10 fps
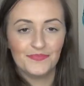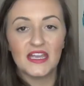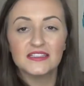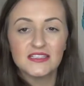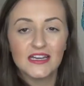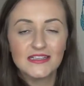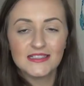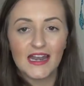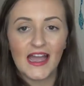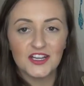it's nice
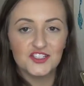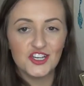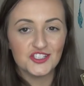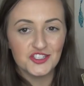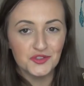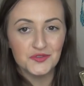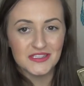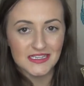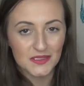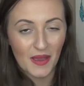that I could just use
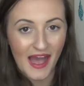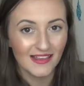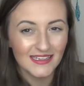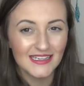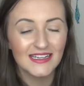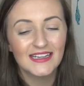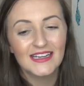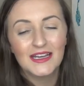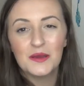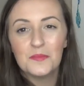this palette,
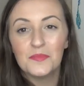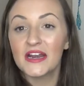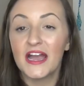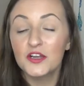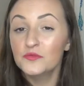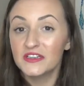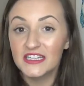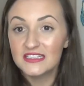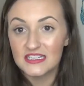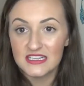but I don't
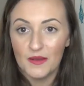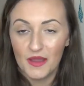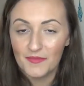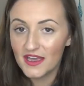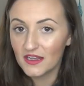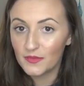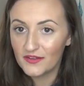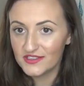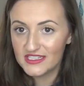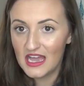need to set my makeup
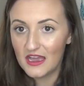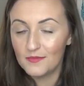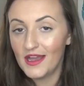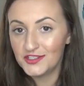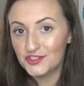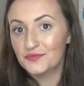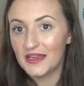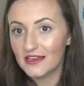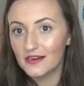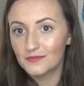every time I do
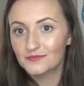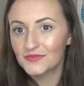makeup.